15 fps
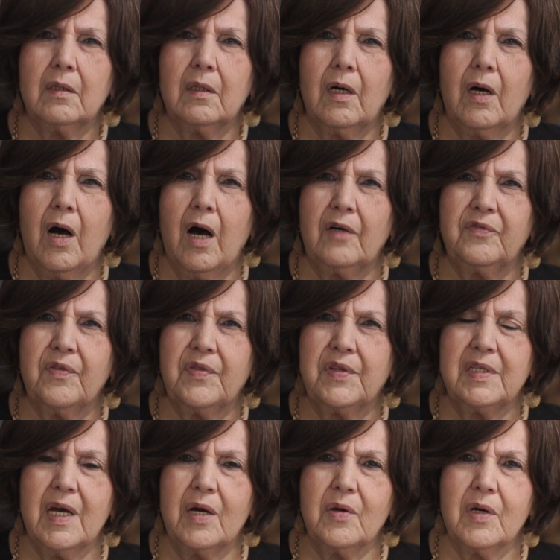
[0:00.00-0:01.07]
off the
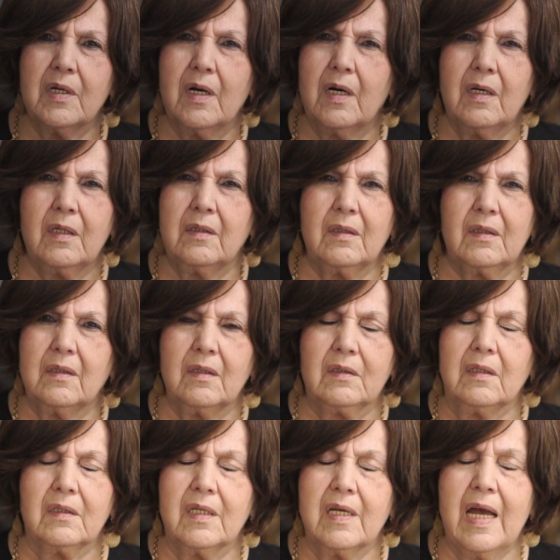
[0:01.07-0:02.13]
derech. I
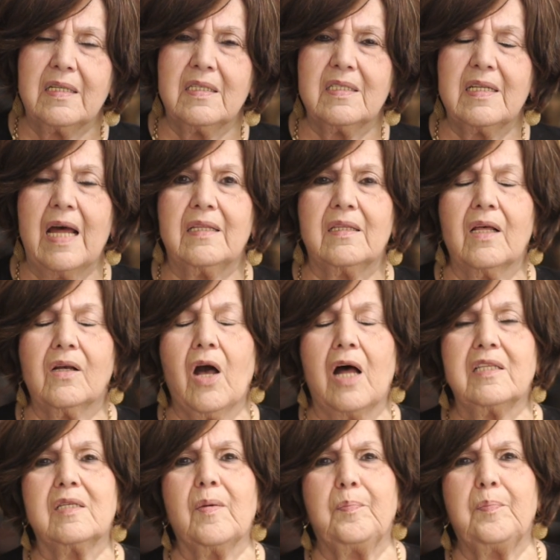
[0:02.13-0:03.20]
can't stand the
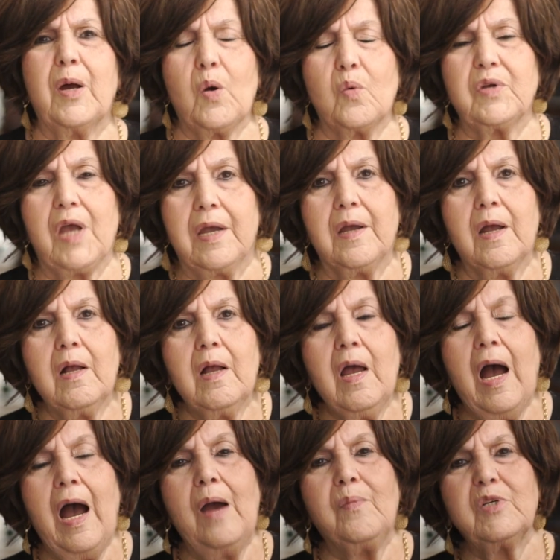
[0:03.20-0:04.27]
concept, but okay.
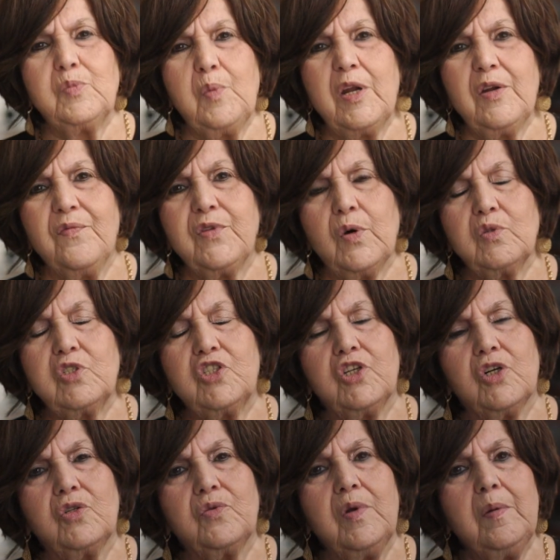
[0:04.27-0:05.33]
I was one of those
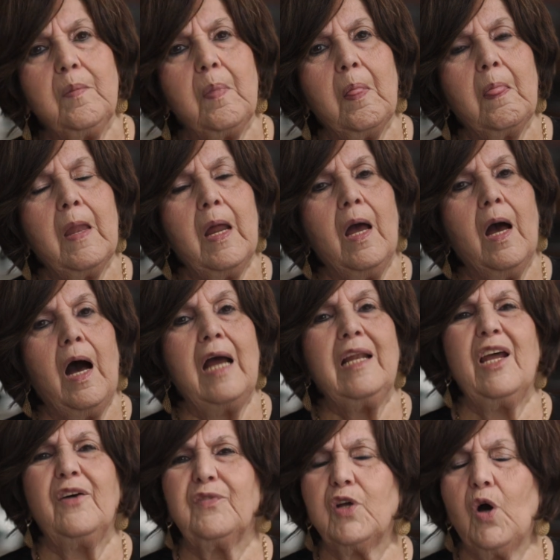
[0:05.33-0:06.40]
children. I
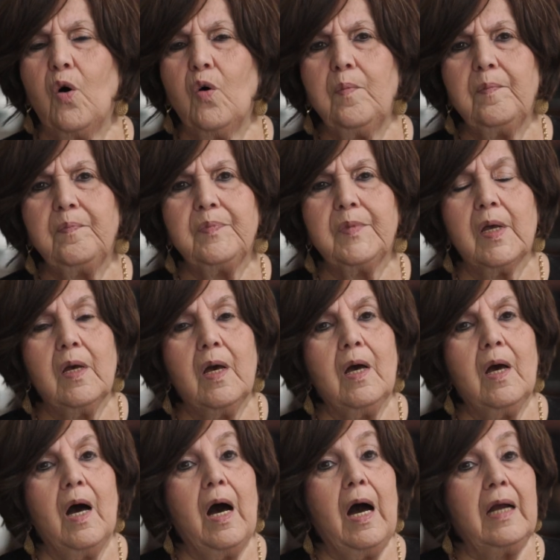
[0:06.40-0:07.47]
left home.
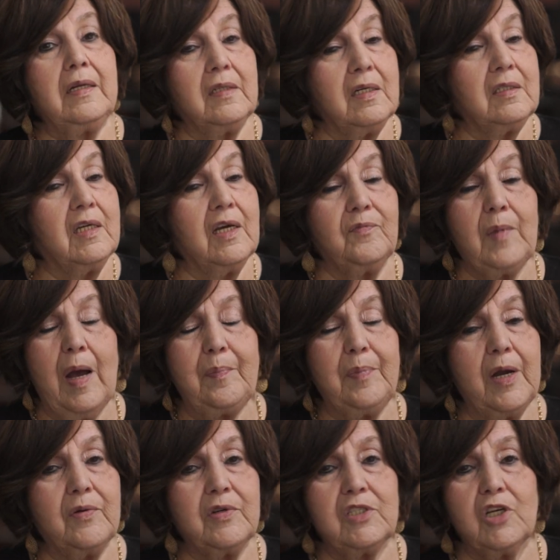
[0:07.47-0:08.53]
I did give my
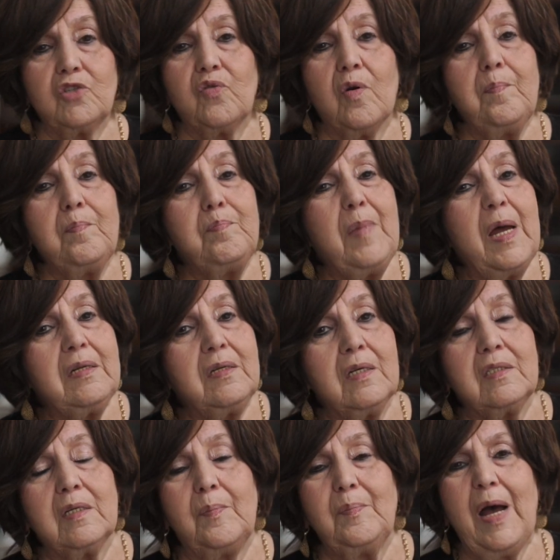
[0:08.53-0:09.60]
parents a
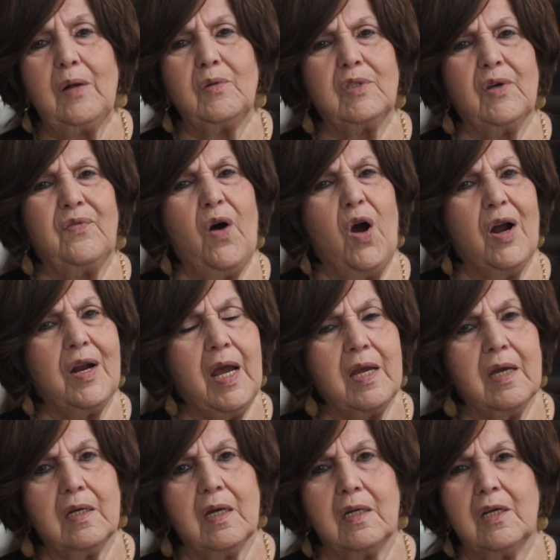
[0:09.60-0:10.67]
tremendous amount of
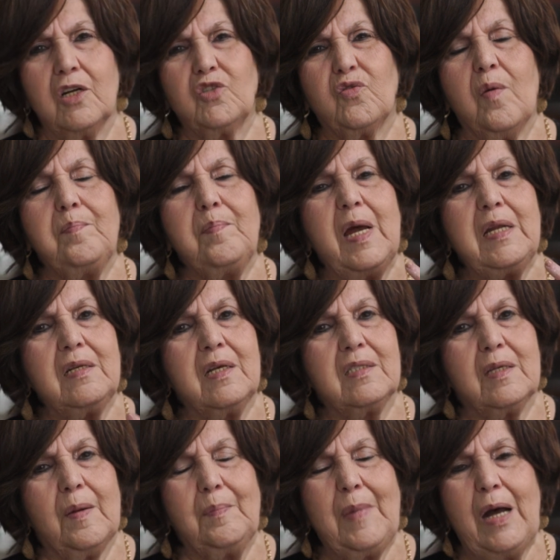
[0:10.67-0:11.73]
heartache and a tremendous
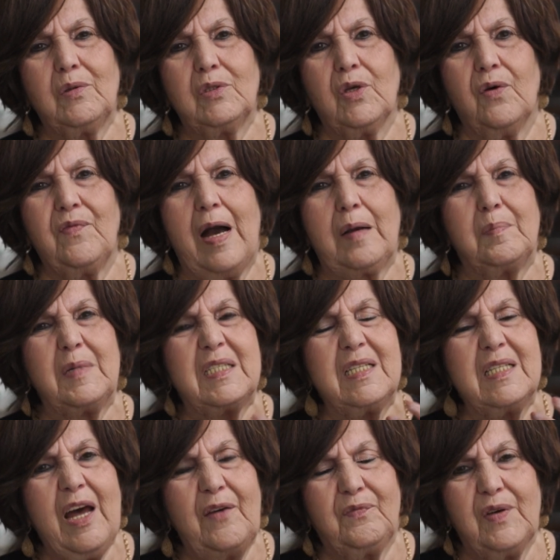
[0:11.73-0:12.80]
amount of agmas
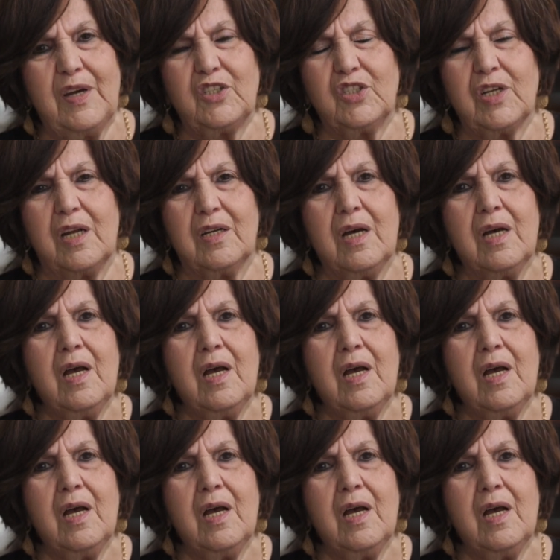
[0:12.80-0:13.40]
nefesh and